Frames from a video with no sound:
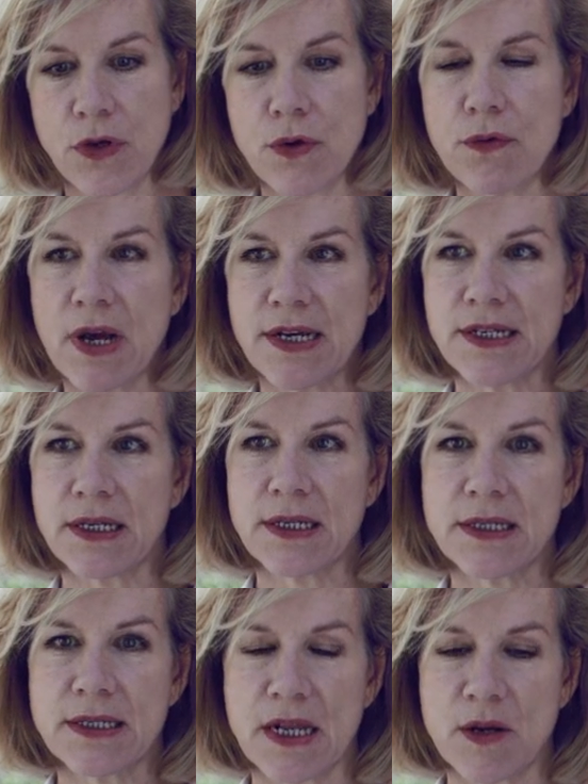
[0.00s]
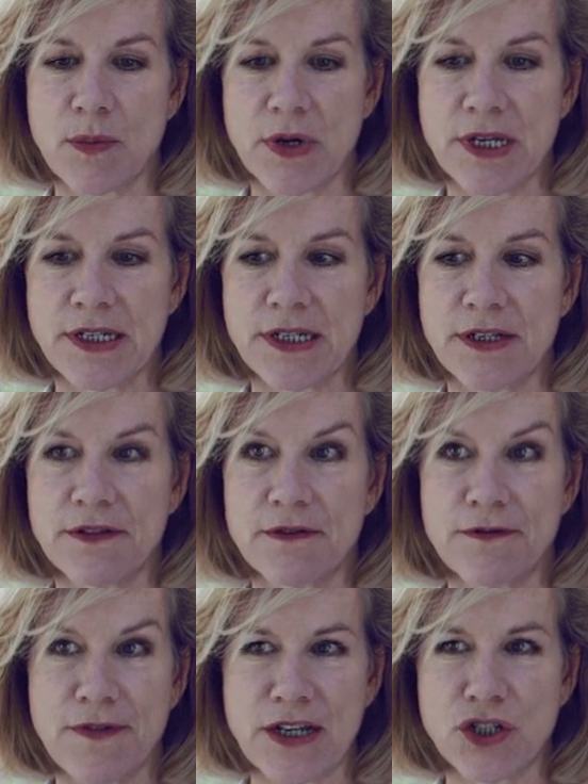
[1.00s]
New writing is celebrated,
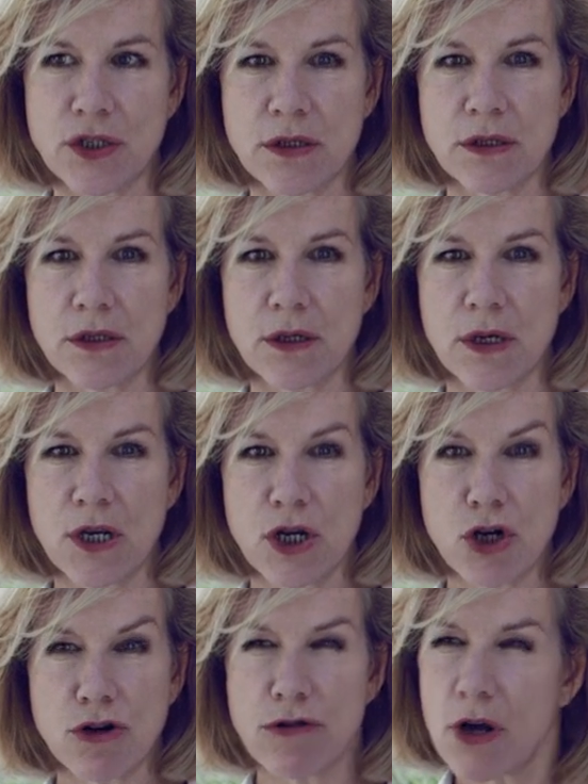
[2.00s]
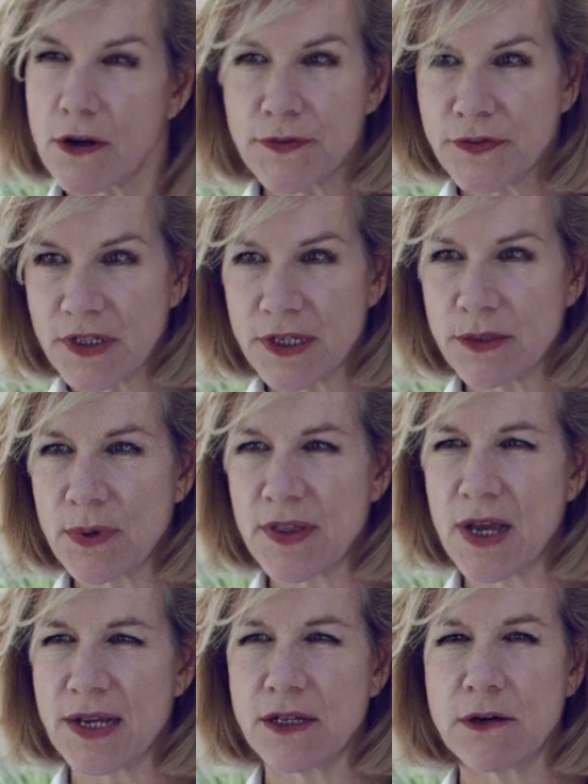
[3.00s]
fashioned, crafted,
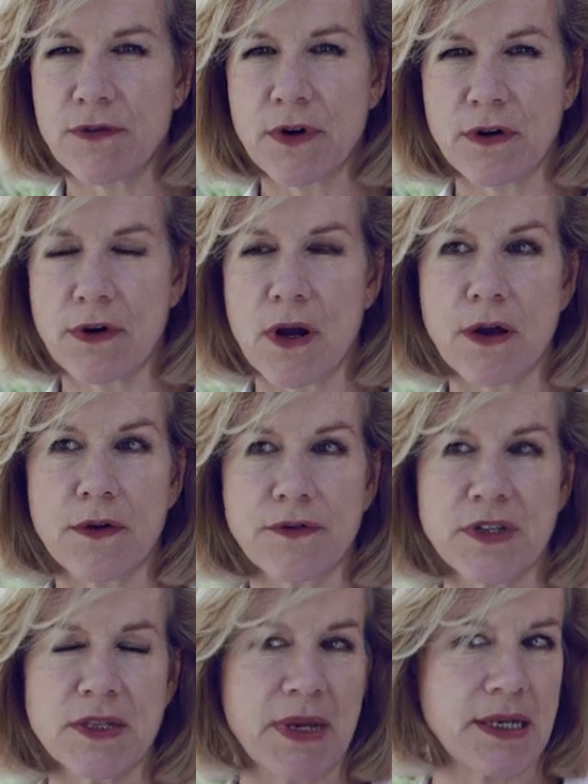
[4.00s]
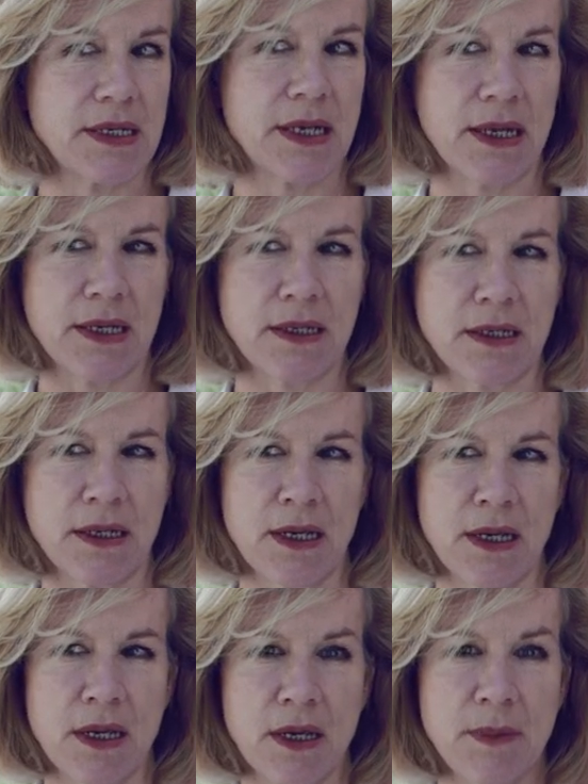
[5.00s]
where the idea of craft is maintained.
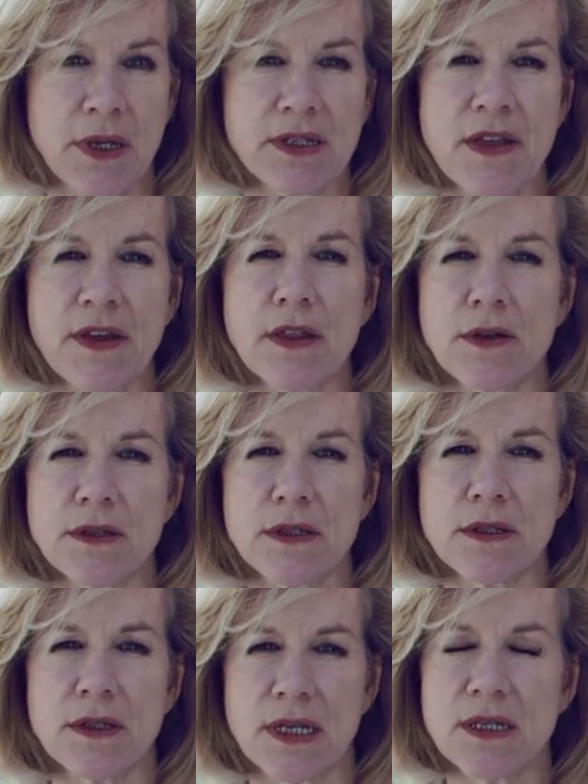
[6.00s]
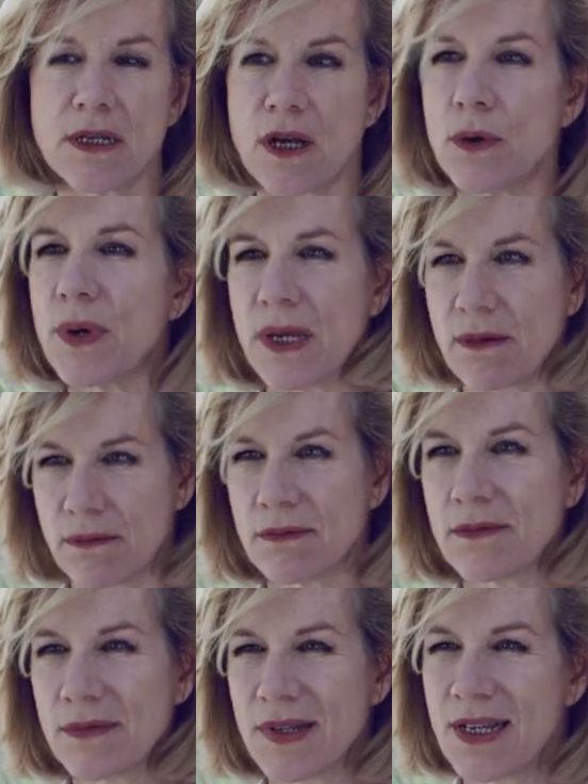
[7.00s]
Because I think those things are going,
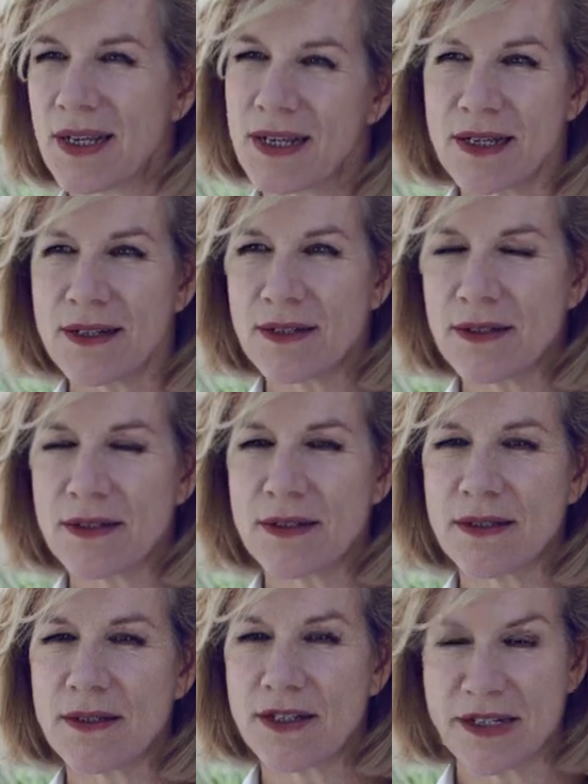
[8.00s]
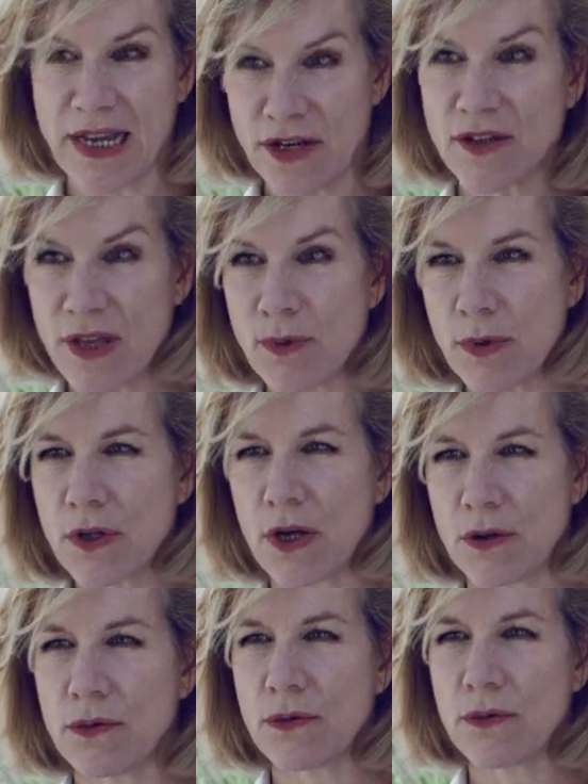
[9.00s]
and there's a danger they will go.